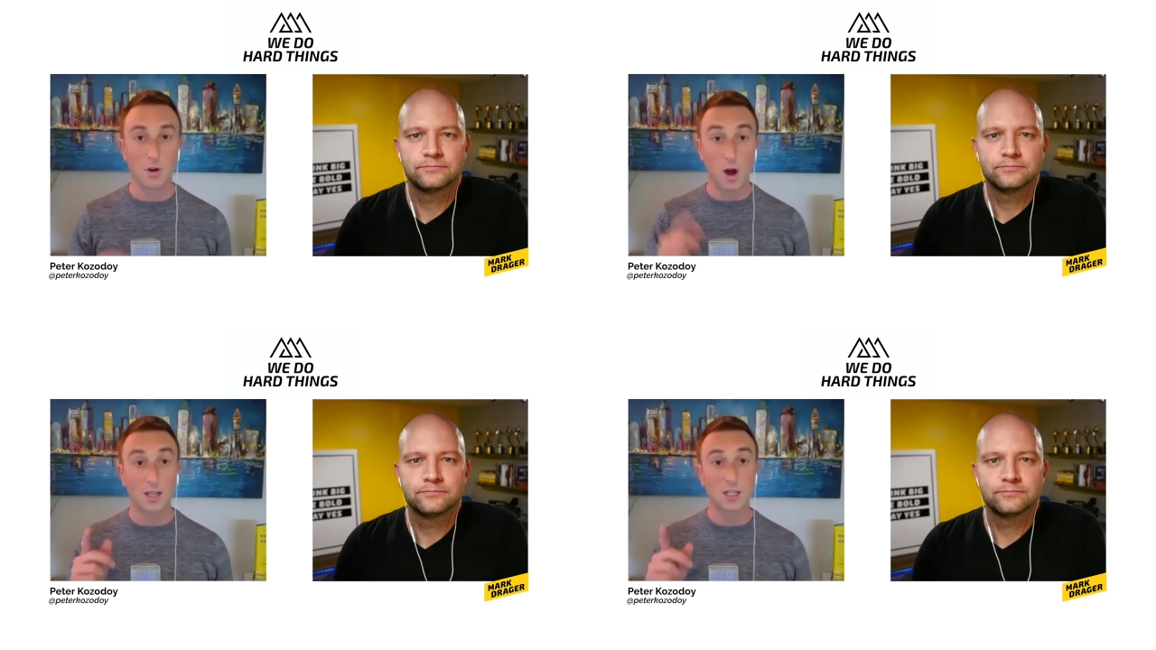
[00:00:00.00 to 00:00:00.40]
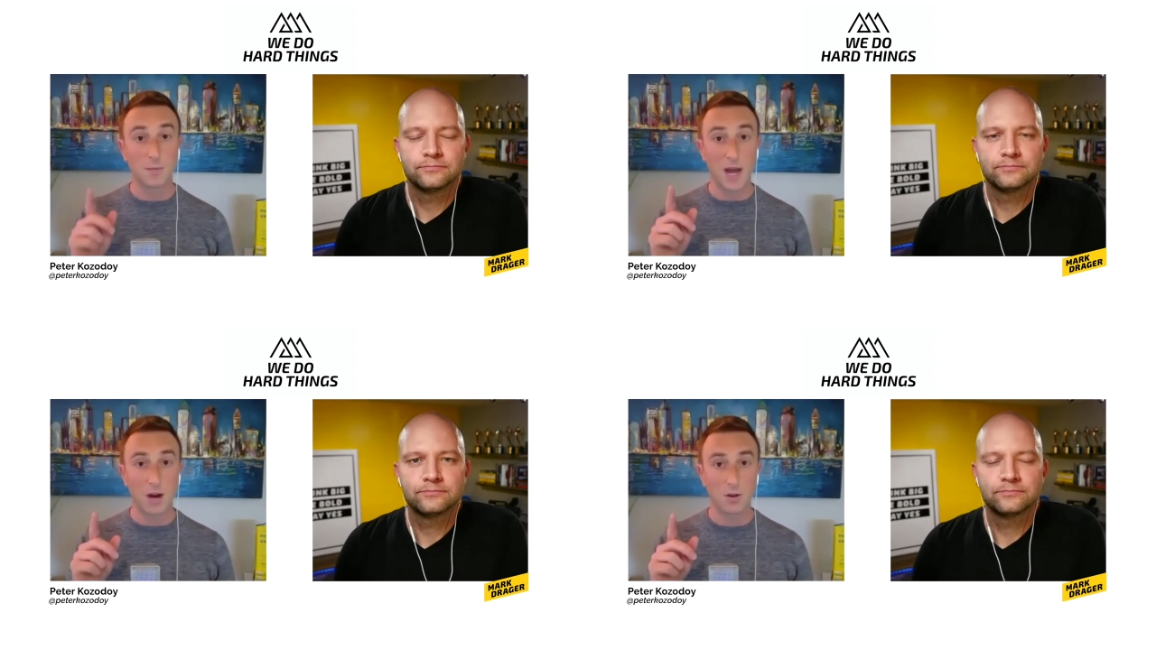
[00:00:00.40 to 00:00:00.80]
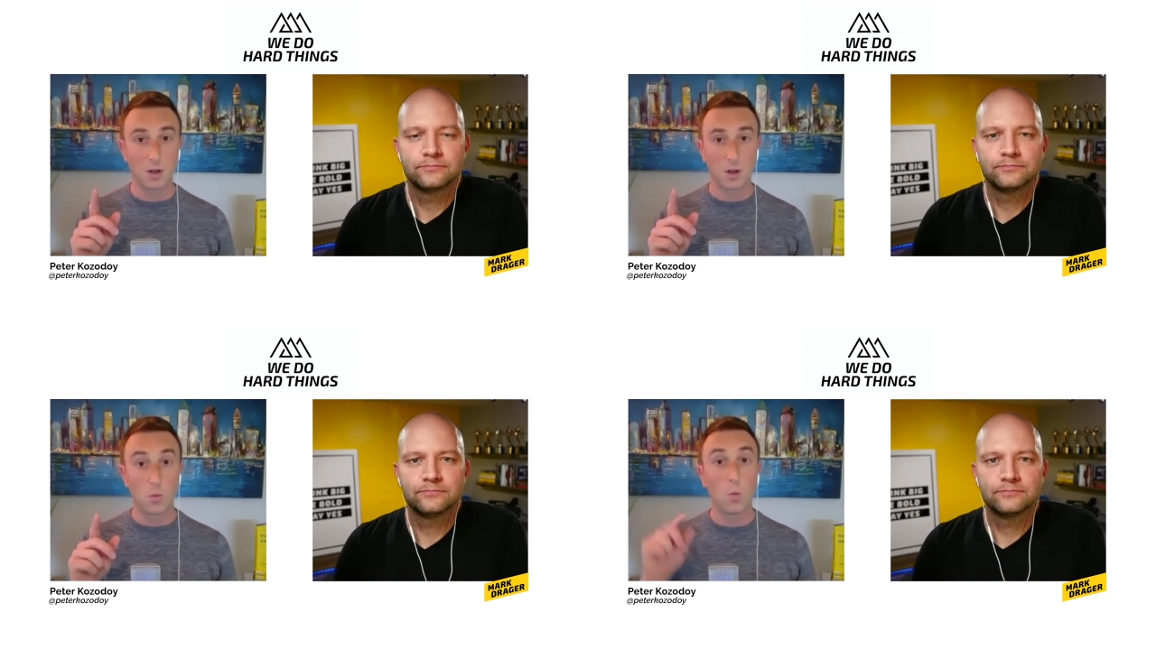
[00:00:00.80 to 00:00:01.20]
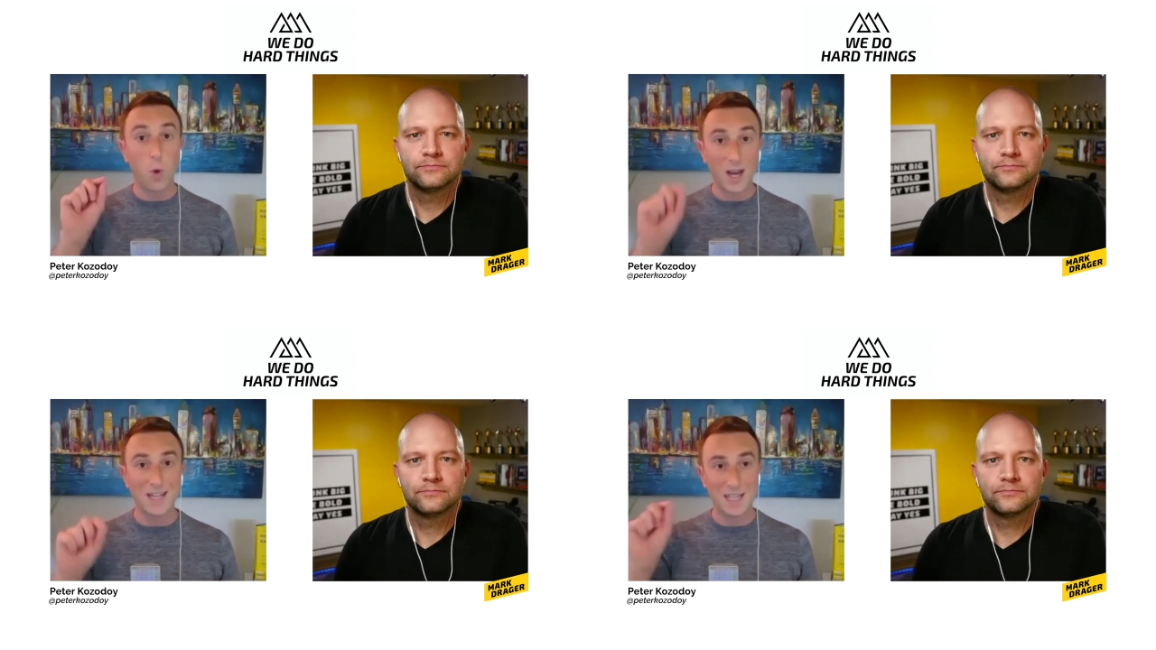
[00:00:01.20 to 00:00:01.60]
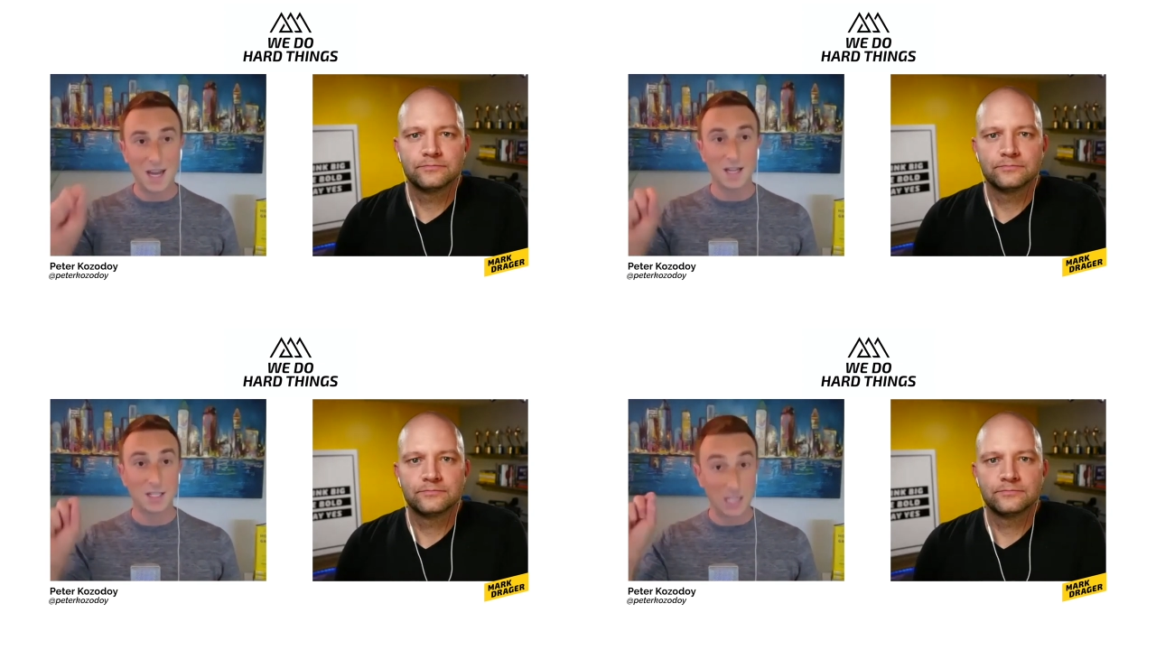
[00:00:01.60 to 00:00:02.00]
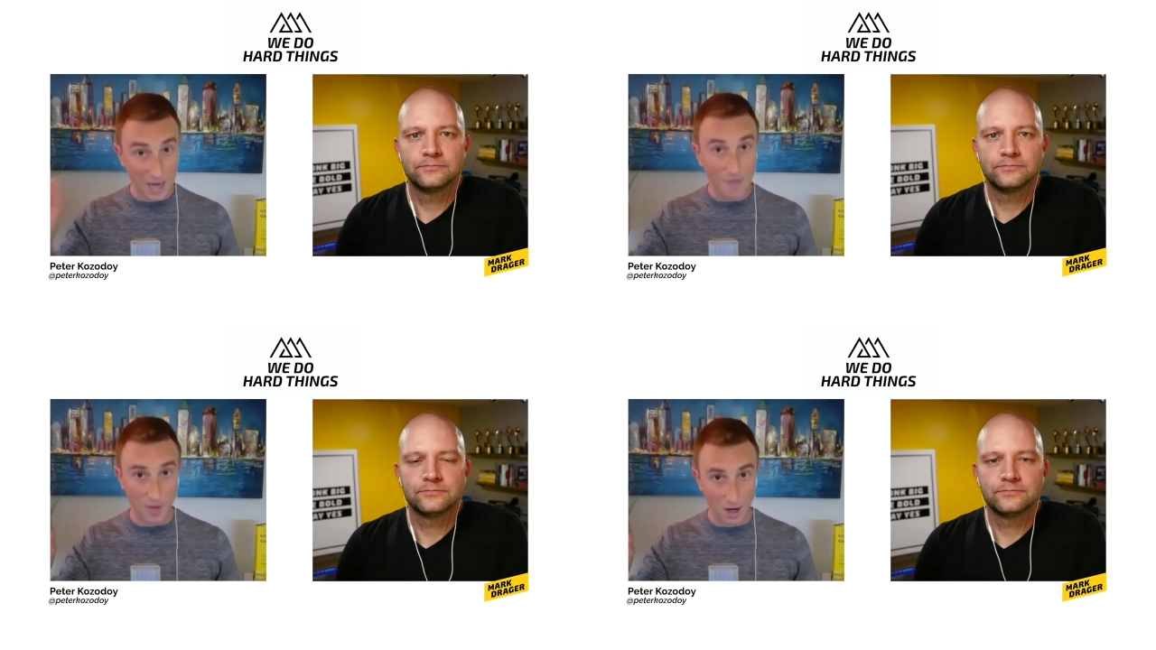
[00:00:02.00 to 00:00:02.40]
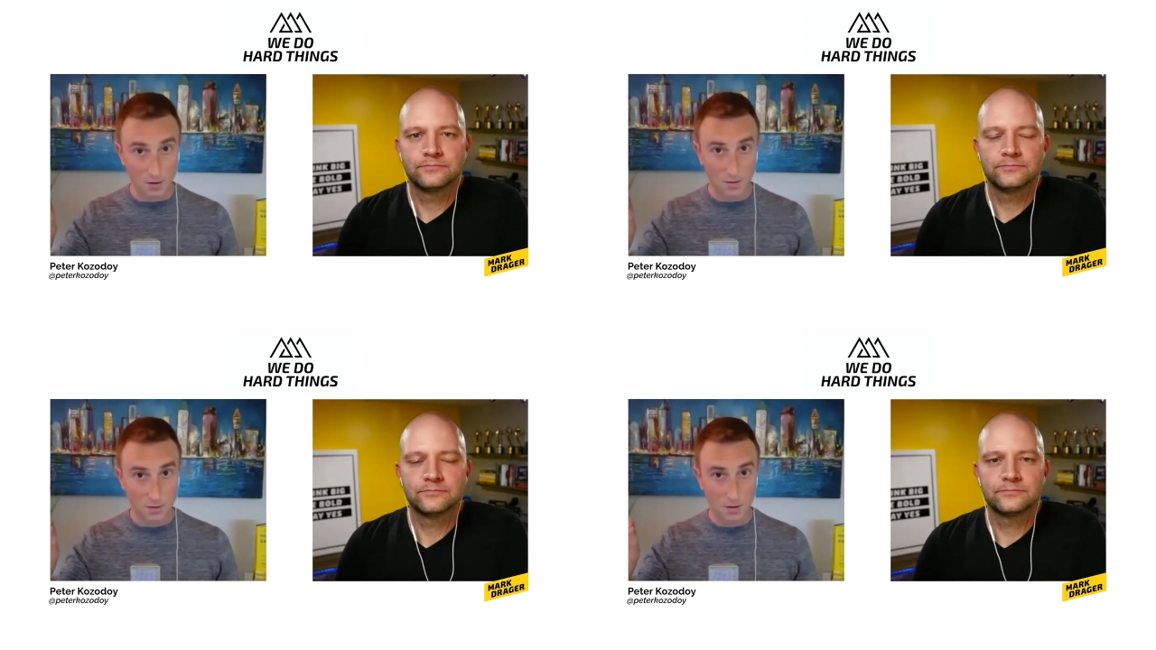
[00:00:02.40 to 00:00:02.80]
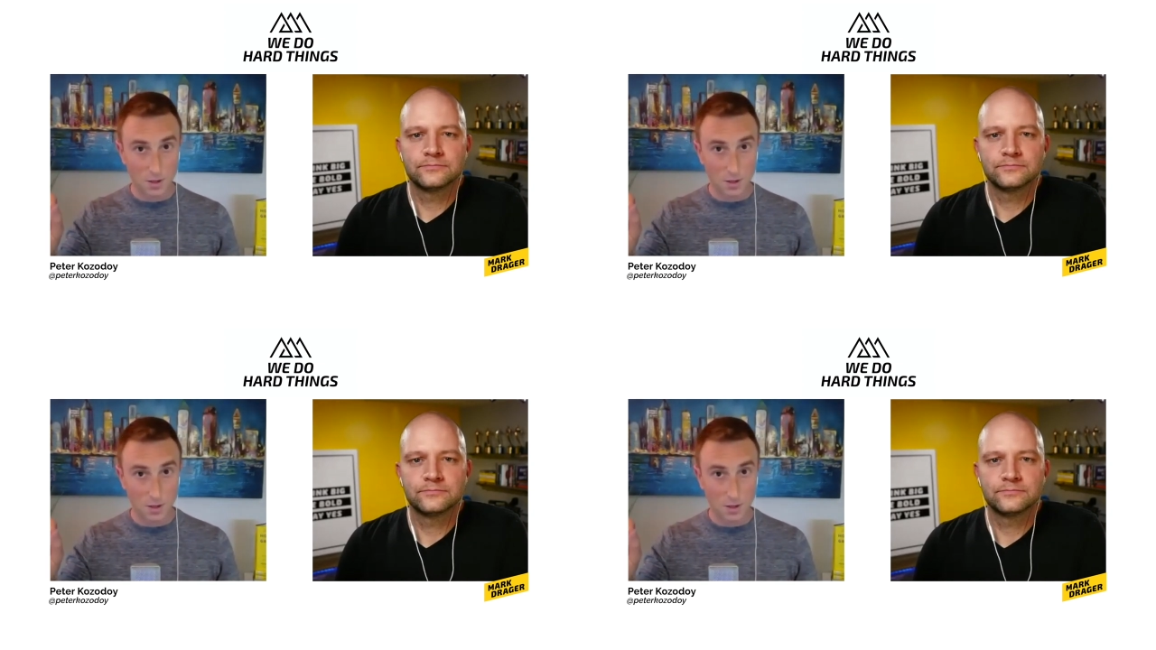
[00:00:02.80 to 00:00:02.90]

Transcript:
Speaker 1: and they're honest about what it takes to get there,